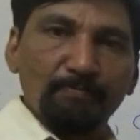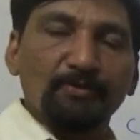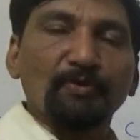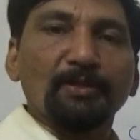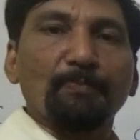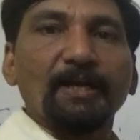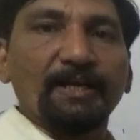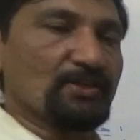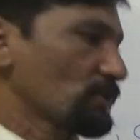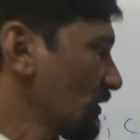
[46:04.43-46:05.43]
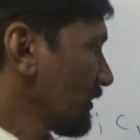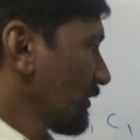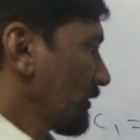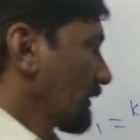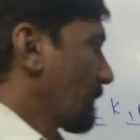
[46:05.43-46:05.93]
between the plates,
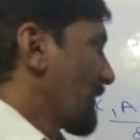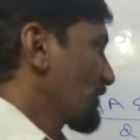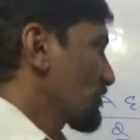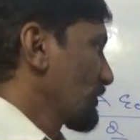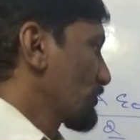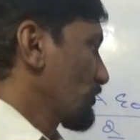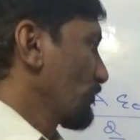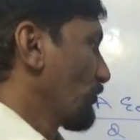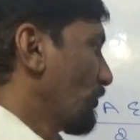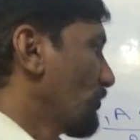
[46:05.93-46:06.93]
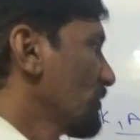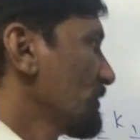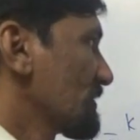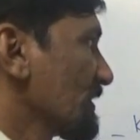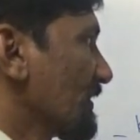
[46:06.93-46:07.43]
capacitance,
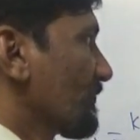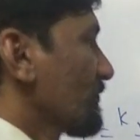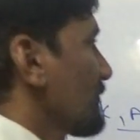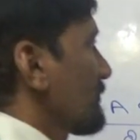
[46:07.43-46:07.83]
C.